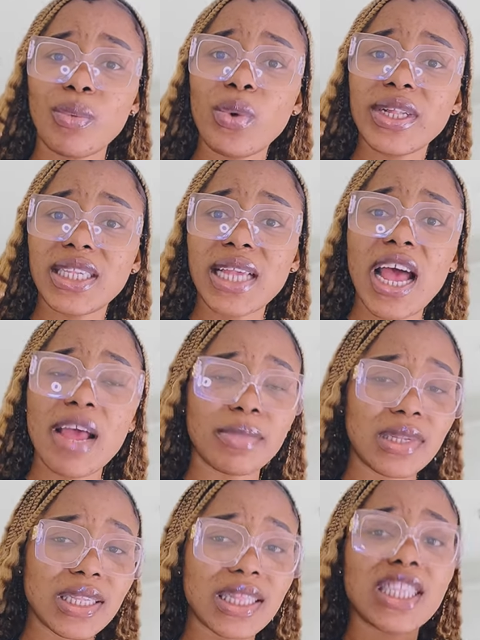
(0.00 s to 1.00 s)
With
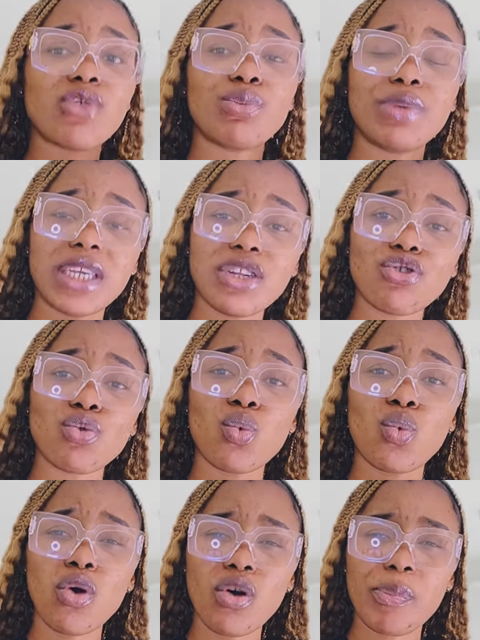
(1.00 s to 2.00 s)
time, these things will begin to
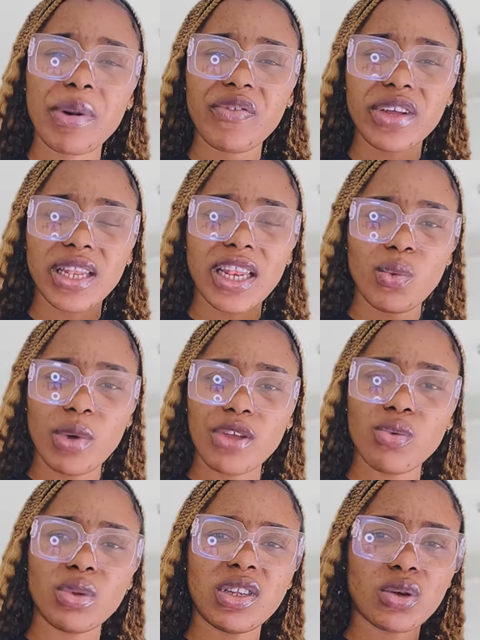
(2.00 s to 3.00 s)
work perfectly where
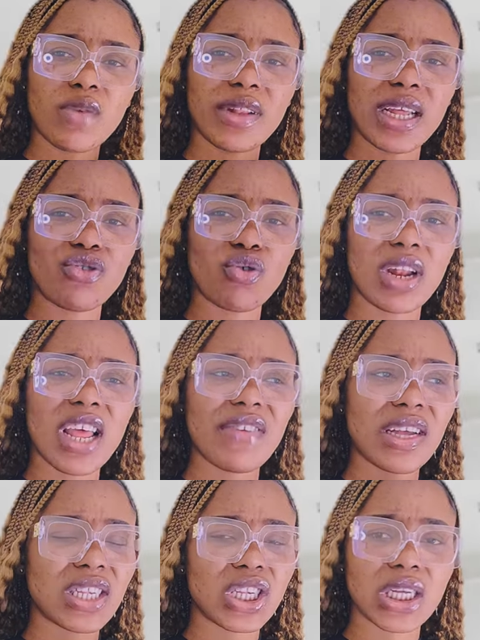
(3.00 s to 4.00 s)
you will discover that your
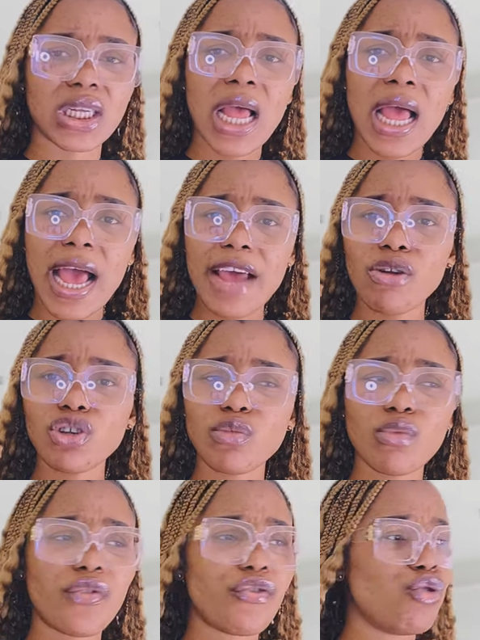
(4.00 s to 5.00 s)
life has changed. I know
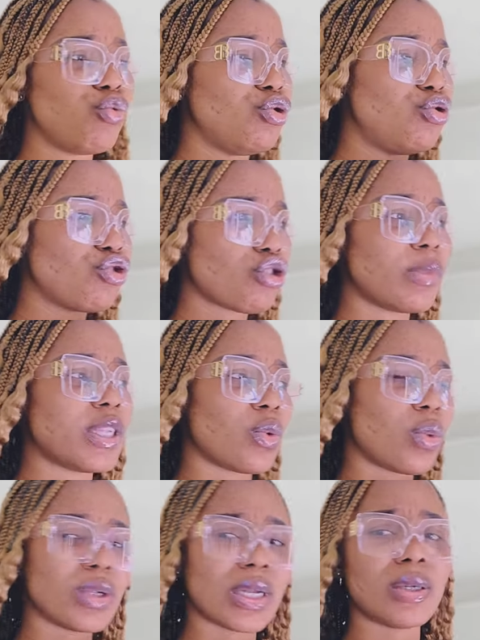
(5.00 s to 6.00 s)
some of you will do
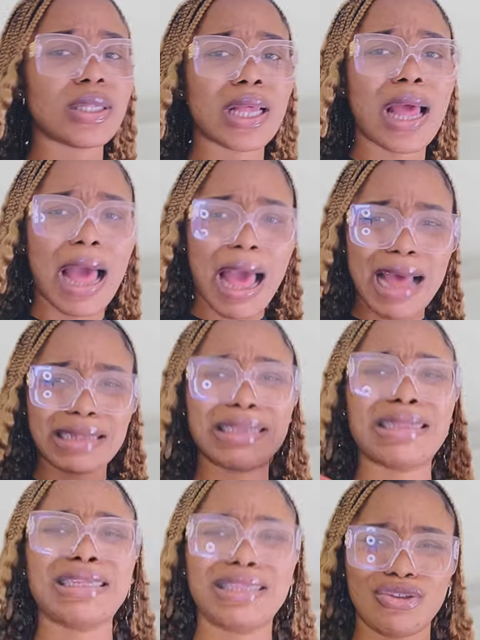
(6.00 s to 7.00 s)
something once and you say,
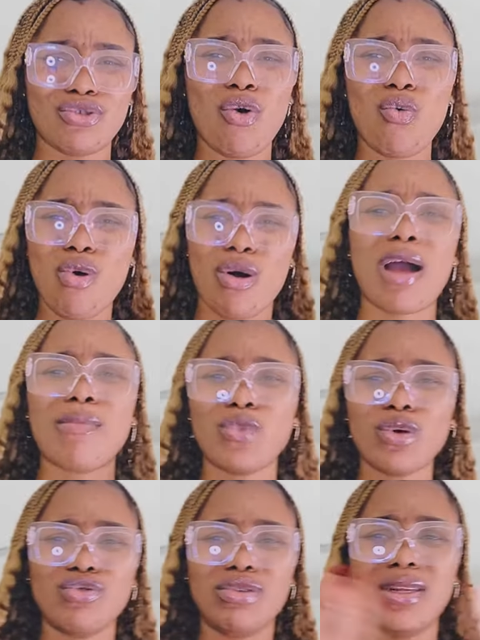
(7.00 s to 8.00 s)
this thing did not work. I'm
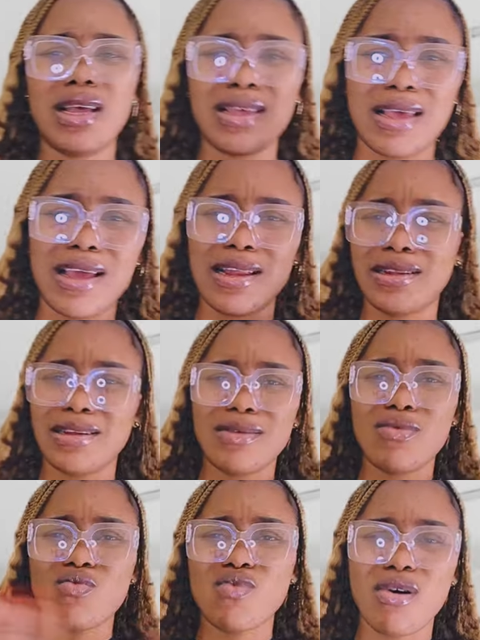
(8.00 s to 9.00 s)
not doing it again. It
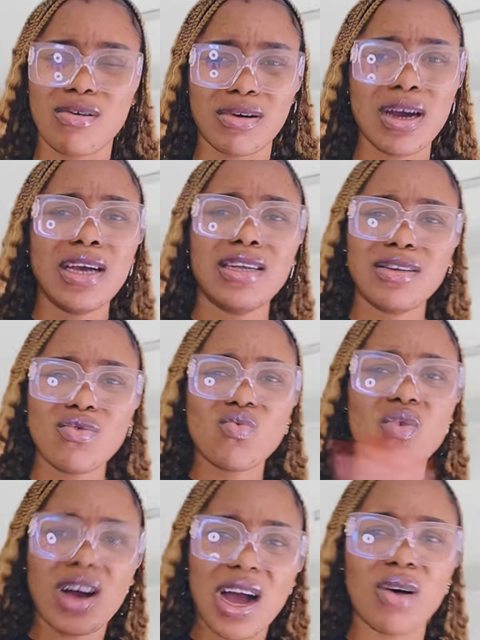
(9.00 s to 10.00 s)
didn't work. It
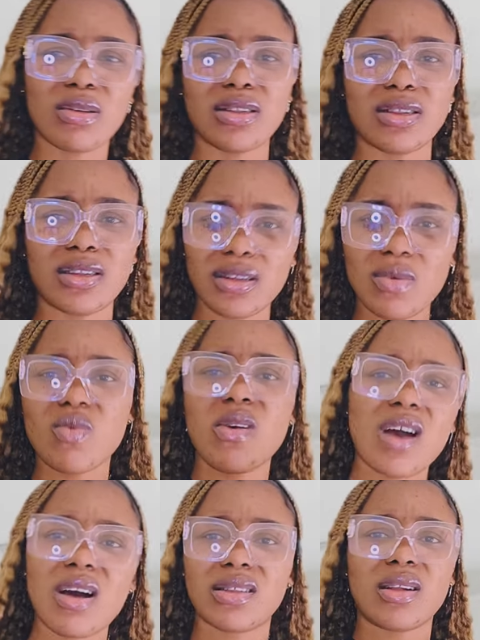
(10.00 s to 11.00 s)
didn't work out. It didn't
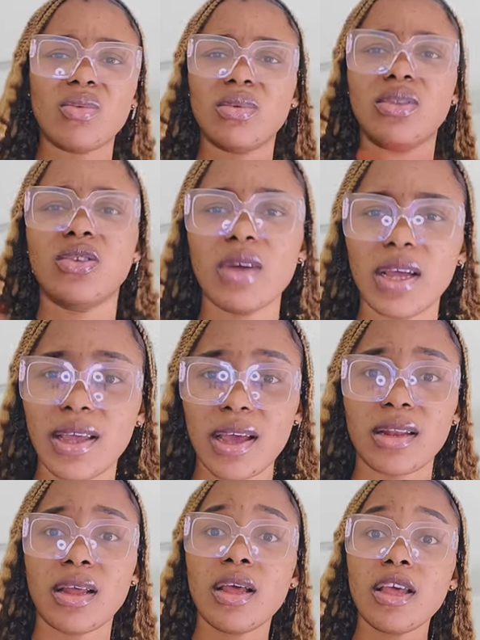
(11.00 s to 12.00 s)
work out. I won't do it
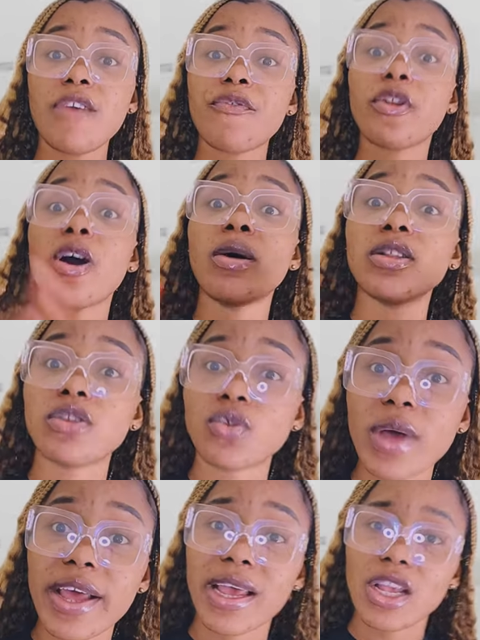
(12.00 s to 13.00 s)
again. If you don't want
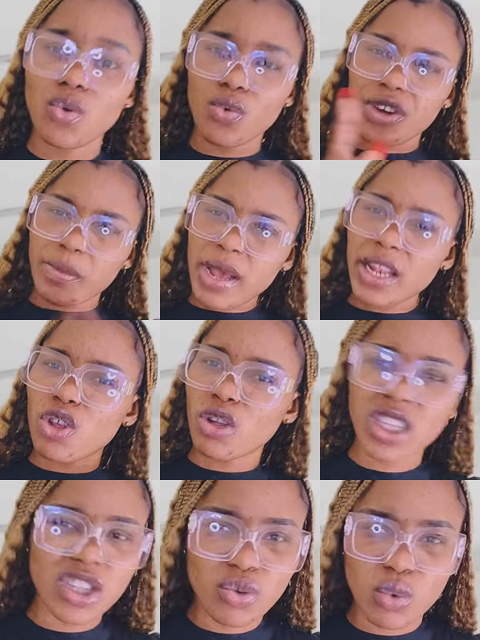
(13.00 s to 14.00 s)
to do it again, you will remain in
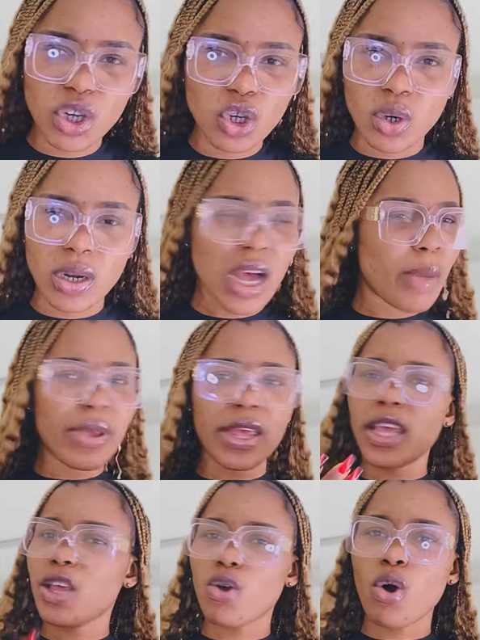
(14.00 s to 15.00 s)
your situation. I'll be
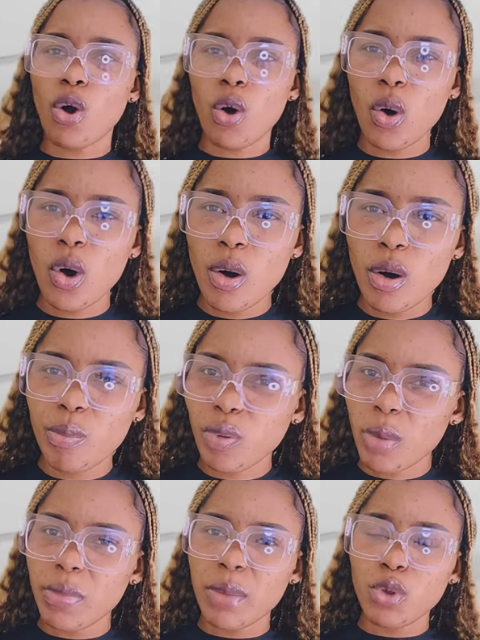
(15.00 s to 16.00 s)
in your
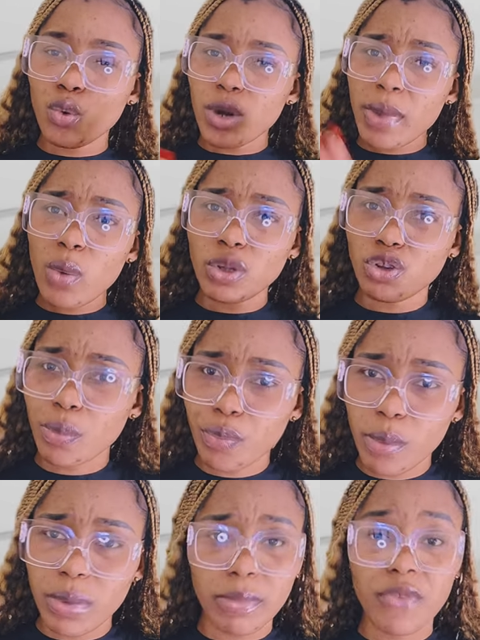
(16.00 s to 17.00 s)
problem. You will remain with your
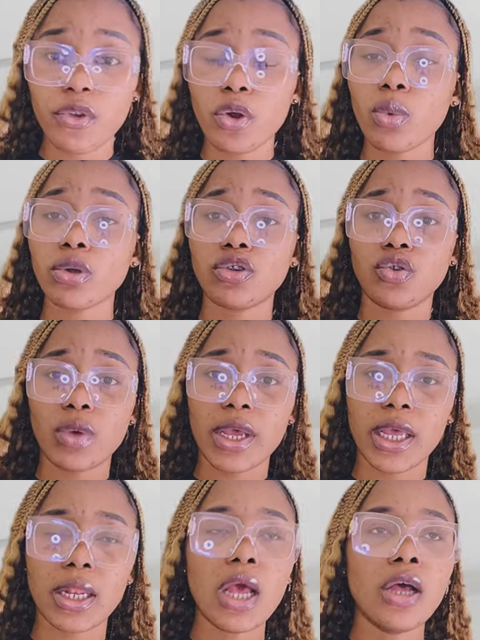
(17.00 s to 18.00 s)
problem if you don't want to do
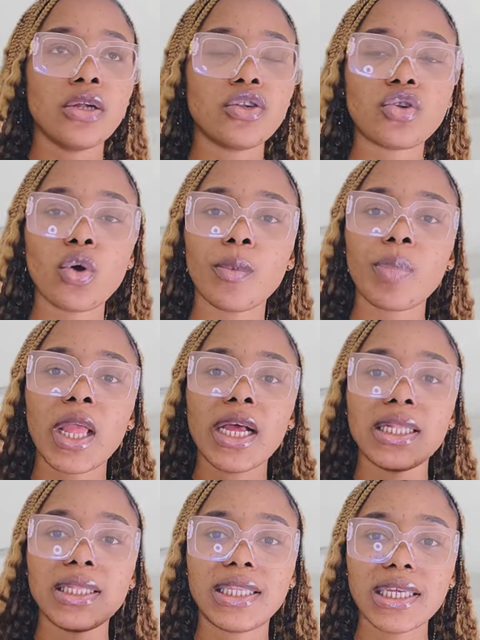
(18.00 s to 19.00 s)
it again. So
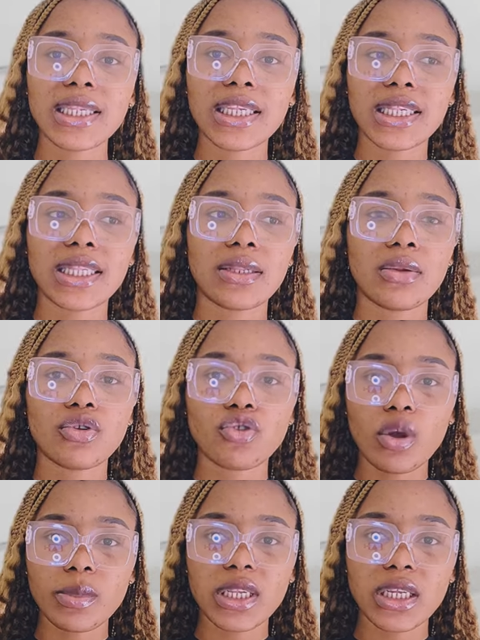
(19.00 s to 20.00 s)
this is
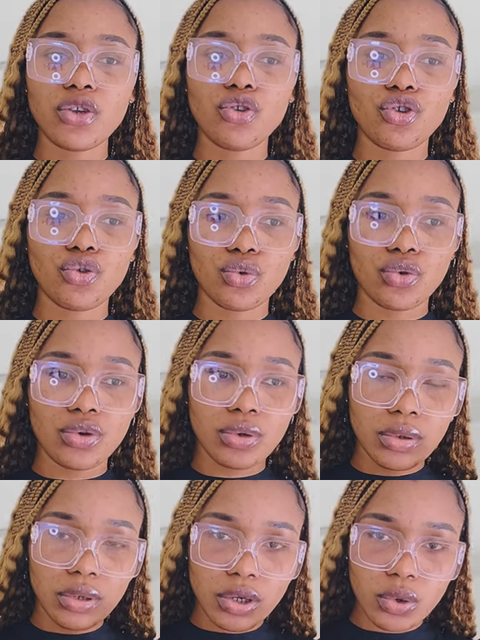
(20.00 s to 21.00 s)
something you should,
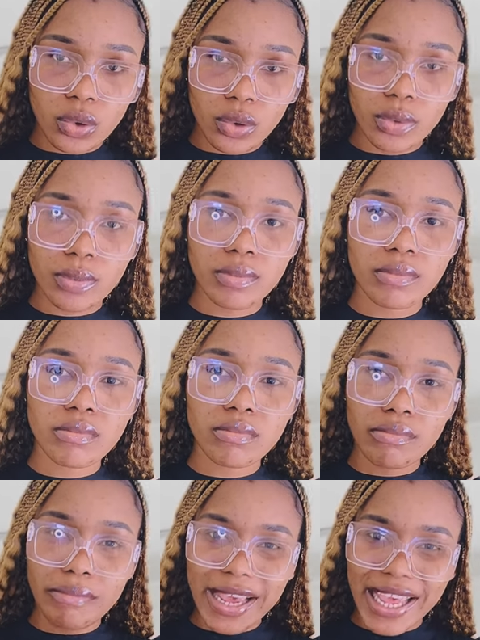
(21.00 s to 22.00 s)
you know,
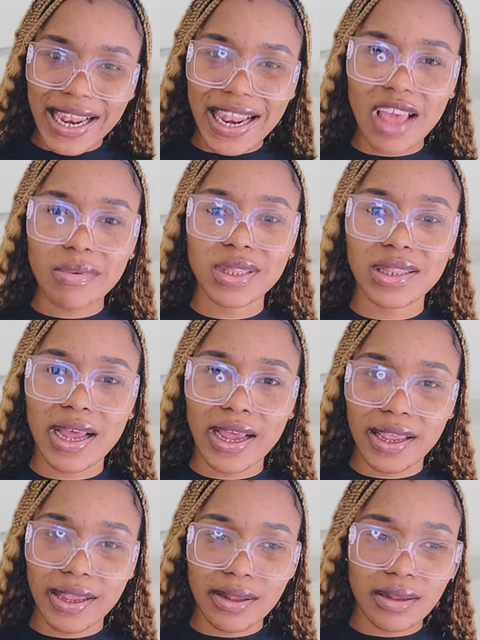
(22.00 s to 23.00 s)
make a
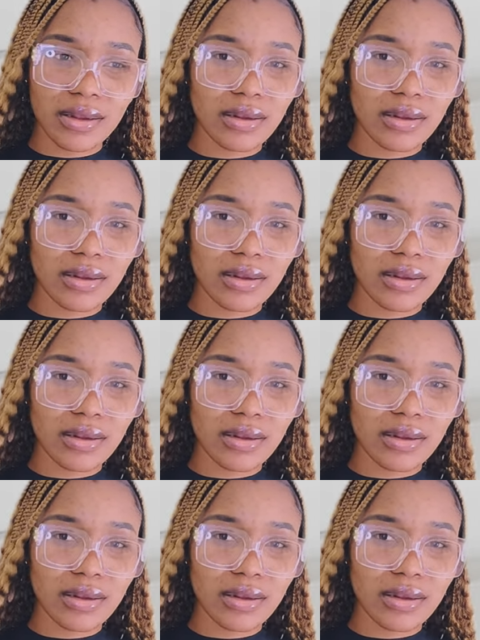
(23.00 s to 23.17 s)
lifestyle.